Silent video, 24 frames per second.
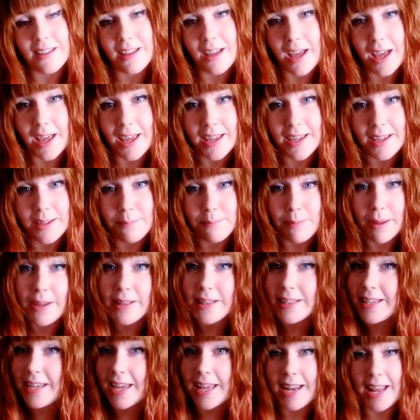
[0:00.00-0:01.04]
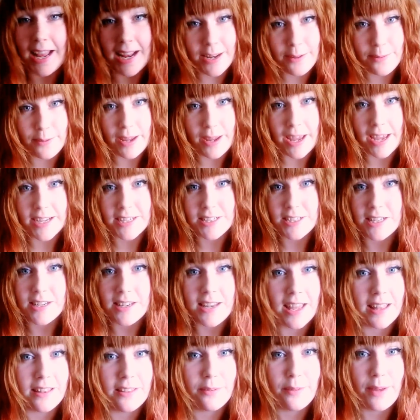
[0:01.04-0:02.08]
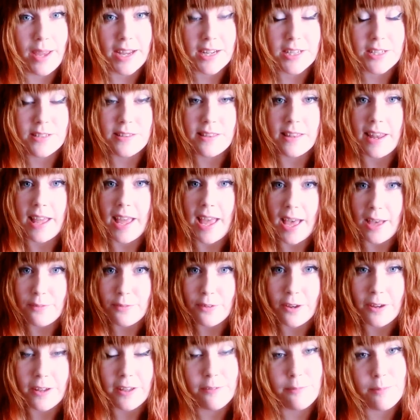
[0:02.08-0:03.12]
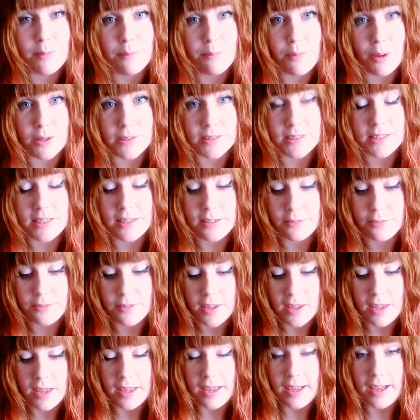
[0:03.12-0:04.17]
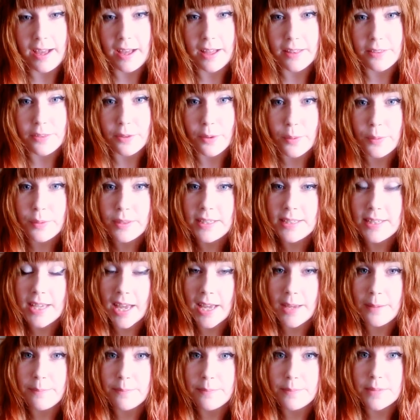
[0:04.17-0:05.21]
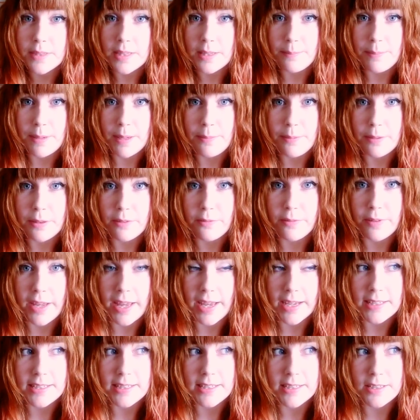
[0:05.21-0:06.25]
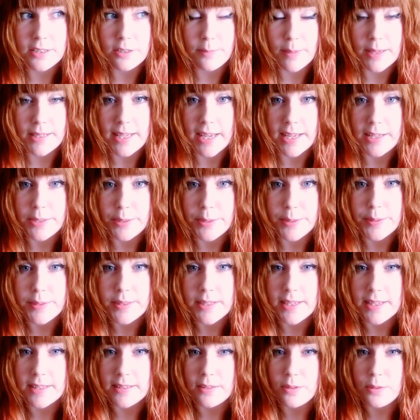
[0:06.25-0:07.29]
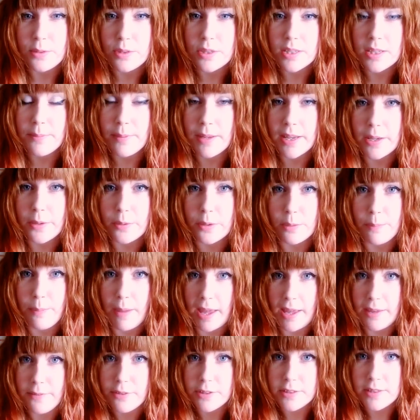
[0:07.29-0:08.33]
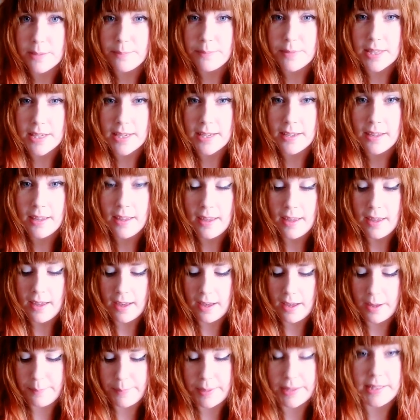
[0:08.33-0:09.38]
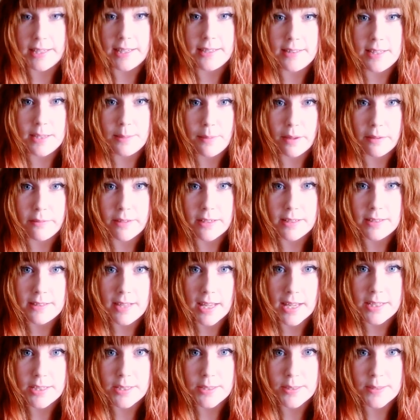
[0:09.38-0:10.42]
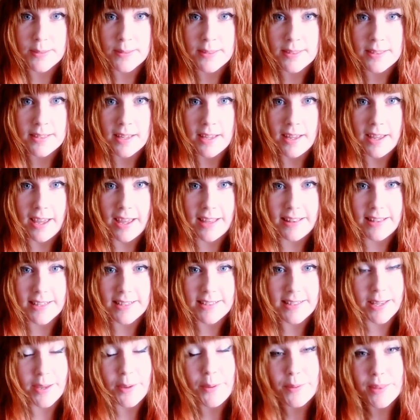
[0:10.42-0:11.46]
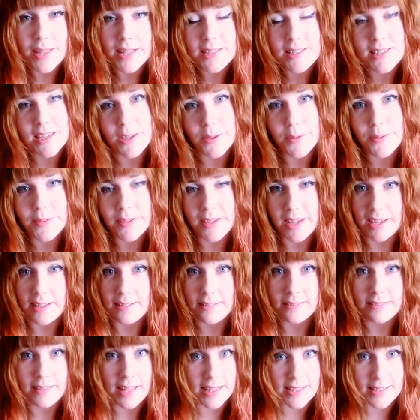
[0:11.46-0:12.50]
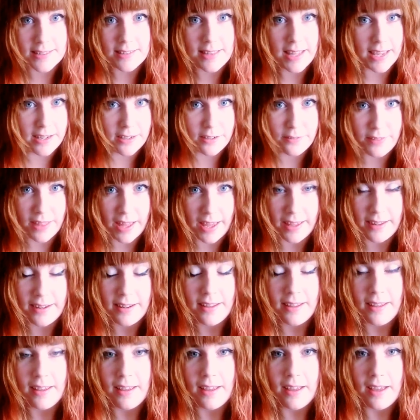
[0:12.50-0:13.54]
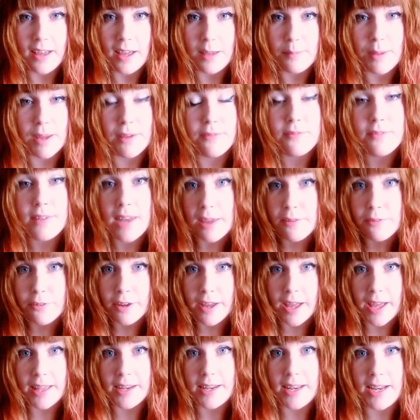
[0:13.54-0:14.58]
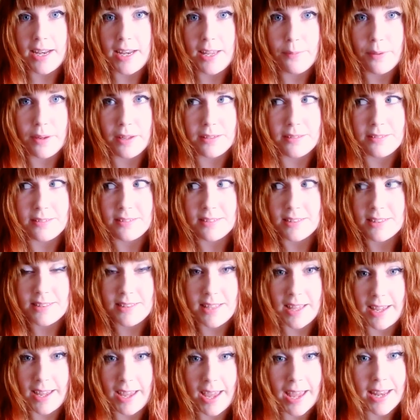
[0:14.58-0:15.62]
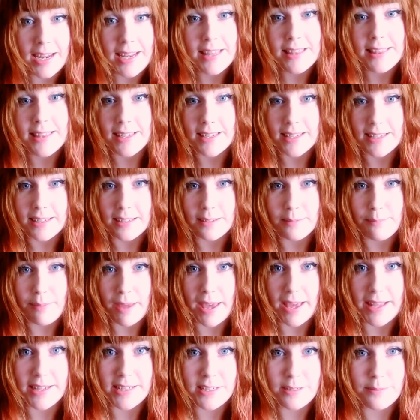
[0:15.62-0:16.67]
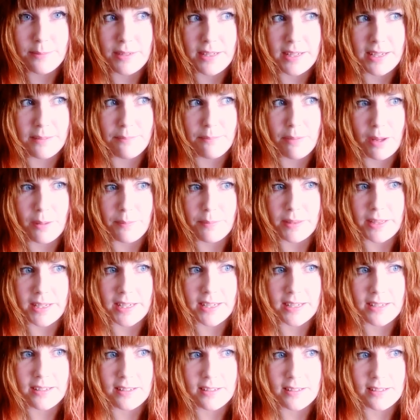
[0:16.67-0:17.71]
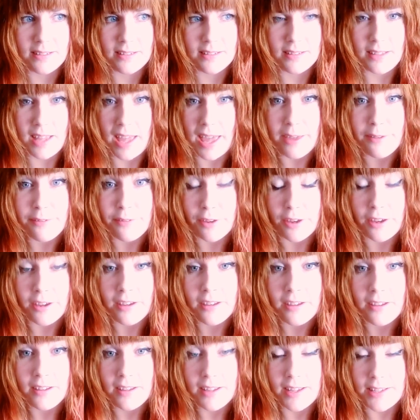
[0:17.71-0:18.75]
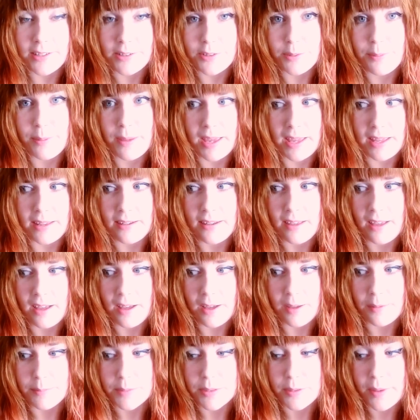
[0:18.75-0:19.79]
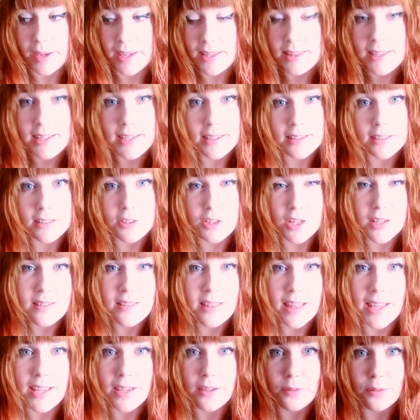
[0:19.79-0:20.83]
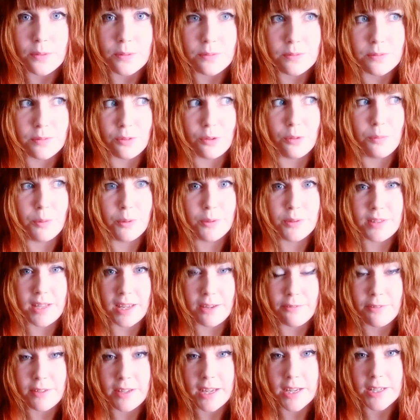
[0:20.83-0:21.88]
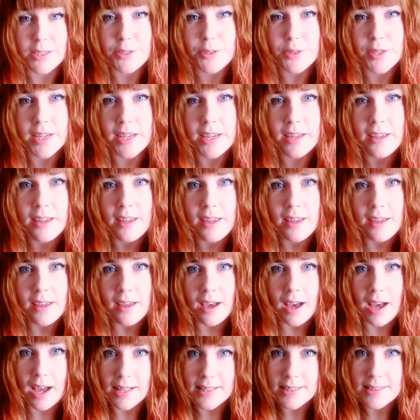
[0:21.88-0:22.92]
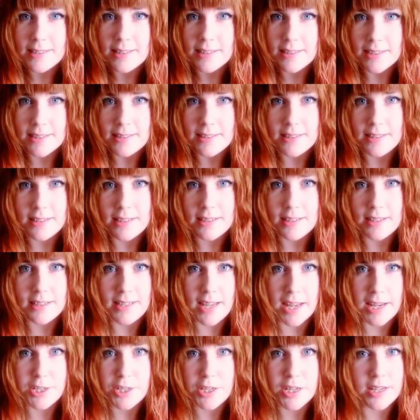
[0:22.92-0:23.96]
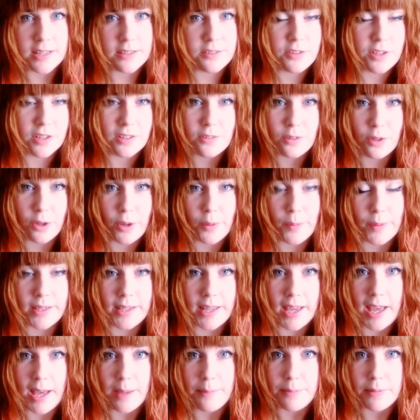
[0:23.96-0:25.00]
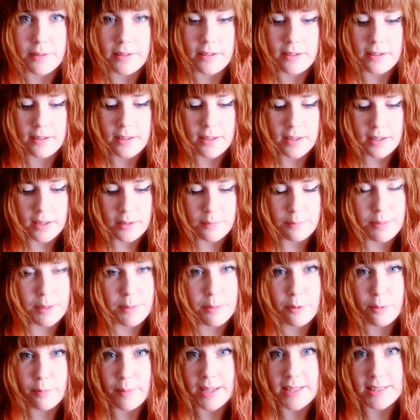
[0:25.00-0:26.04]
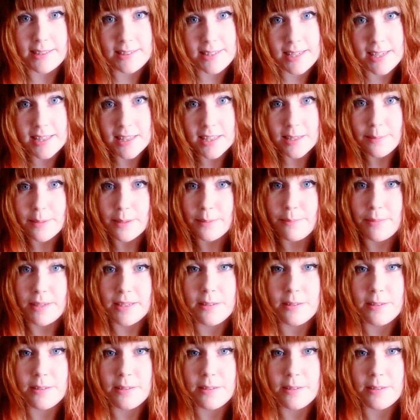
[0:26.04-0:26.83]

I barely get any reaction, and the reactions that I have got have been positive. The only time that people have reacted to my tattoos is usually when I go to pay for something and they see my wrist tattoos and they say, oh, that's cute, and that's the end of that. I've never had anyone say anything bad to me in public, ever, in Japan. So I think just like almost every country, unsolicited attention is just not going to happen. People might see them and be